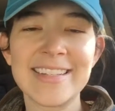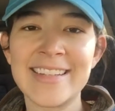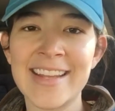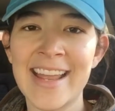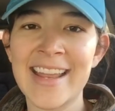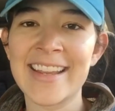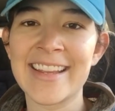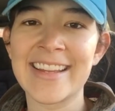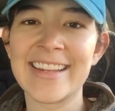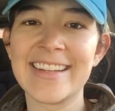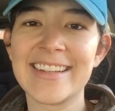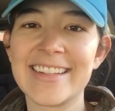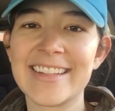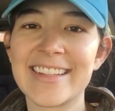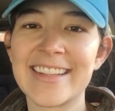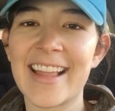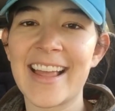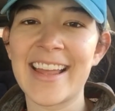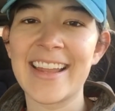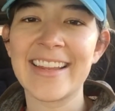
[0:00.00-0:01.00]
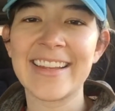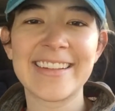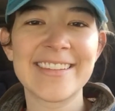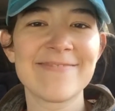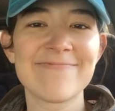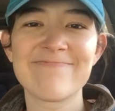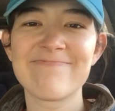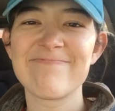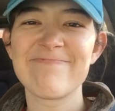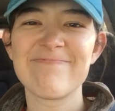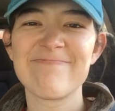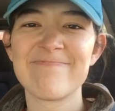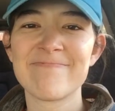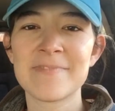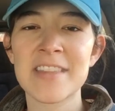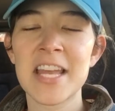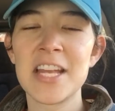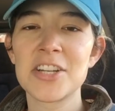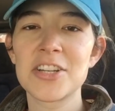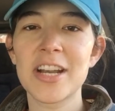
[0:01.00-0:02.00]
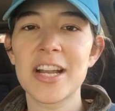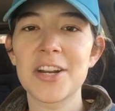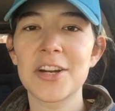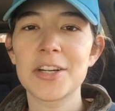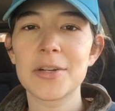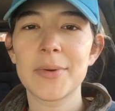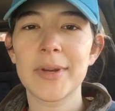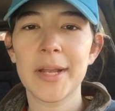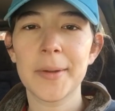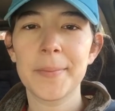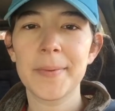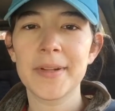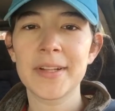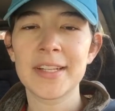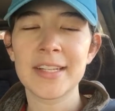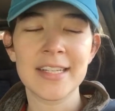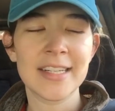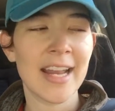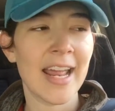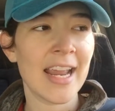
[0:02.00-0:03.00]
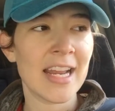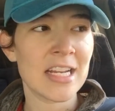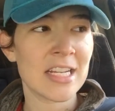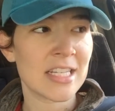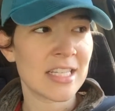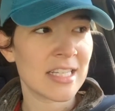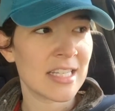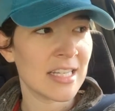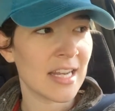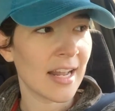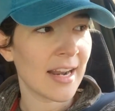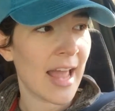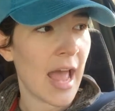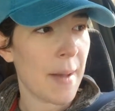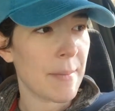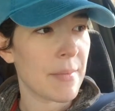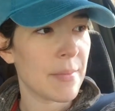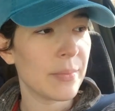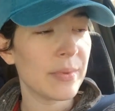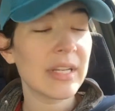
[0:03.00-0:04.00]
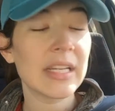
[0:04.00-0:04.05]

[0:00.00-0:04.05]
Dang it, like, mm, tried hard to wake up early today, it just did not happen.